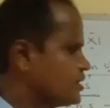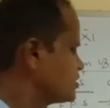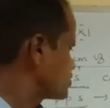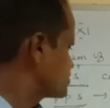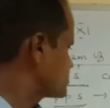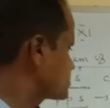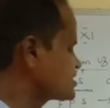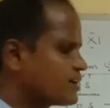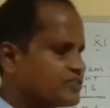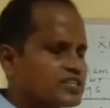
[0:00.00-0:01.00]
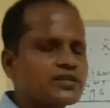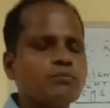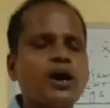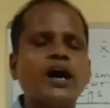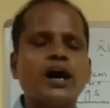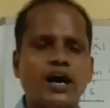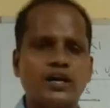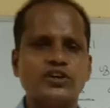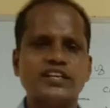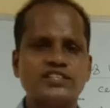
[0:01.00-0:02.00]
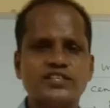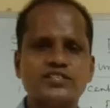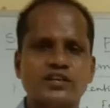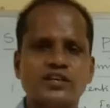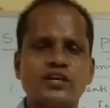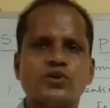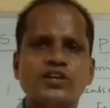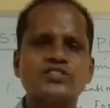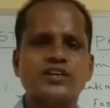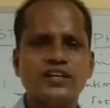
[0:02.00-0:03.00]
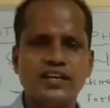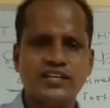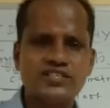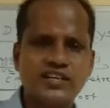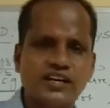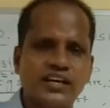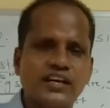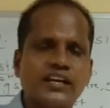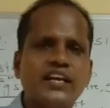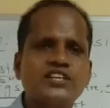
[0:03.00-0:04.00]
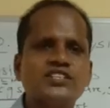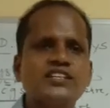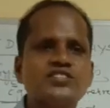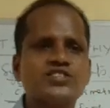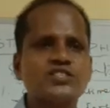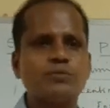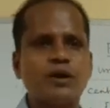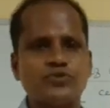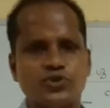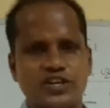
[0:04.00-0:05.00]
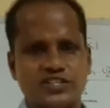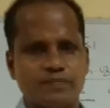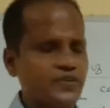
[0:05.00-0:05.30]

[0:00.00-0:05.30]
So this is having some advantages. One is called this rational system of units.